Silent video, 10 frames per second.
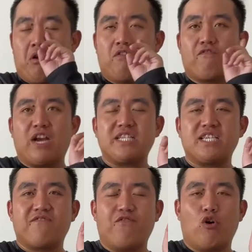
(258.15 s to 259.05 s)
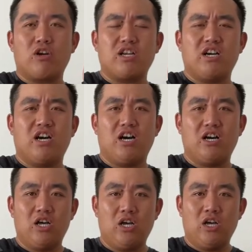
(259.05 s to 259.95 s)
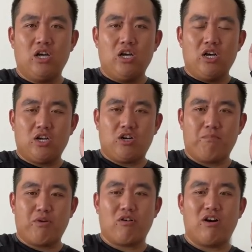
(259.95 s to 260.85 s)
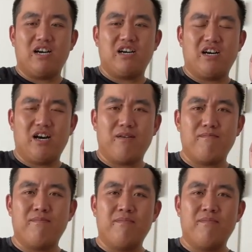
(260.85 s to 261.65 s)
Francis Ford Coppola...